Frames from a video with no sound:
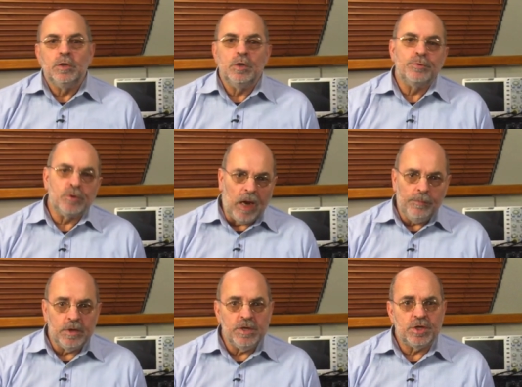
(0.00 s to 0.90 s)

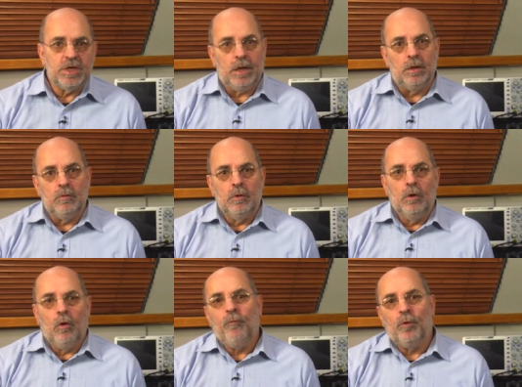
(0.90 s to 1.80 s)
subscribe to this channel
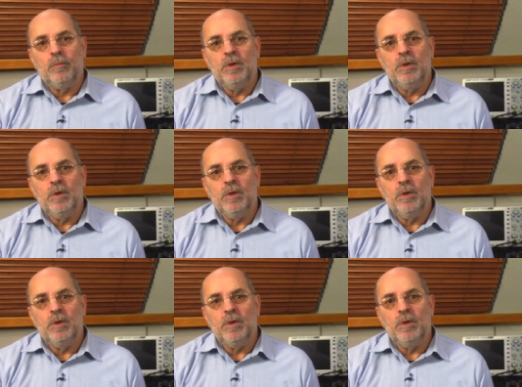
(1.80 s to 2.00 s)
or follow